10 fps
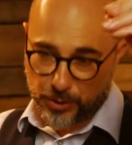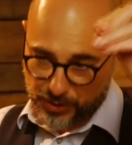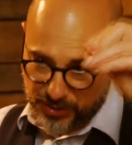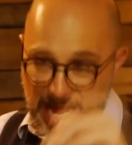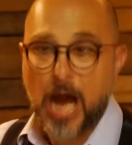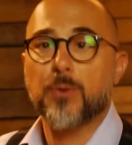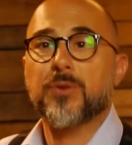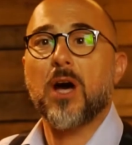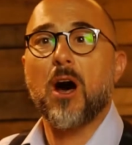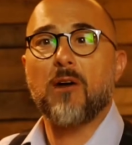
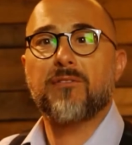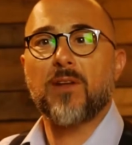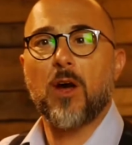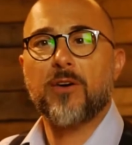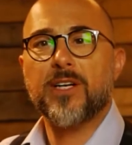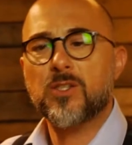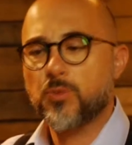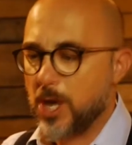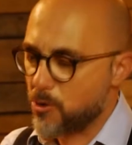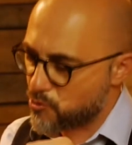south of
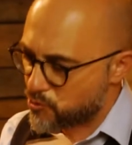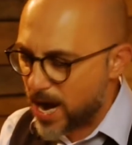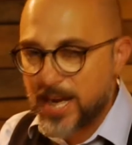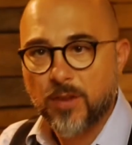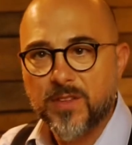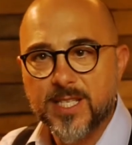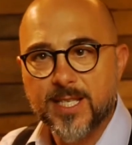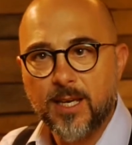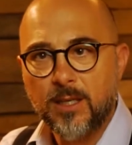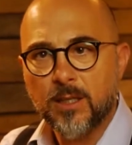Florence. We are right on the
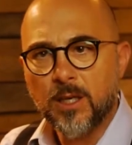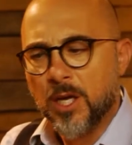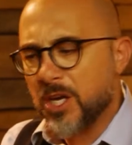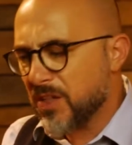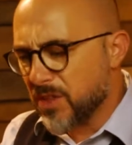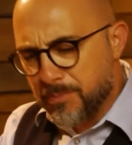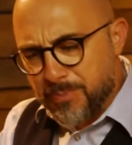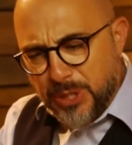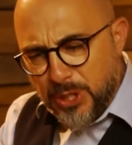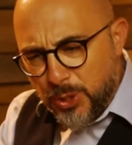sea in the
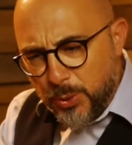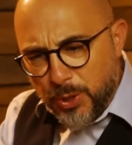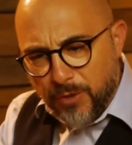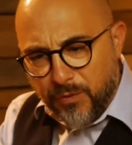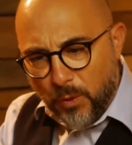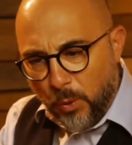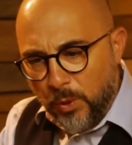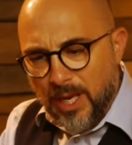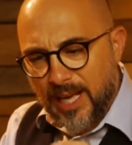beautiful,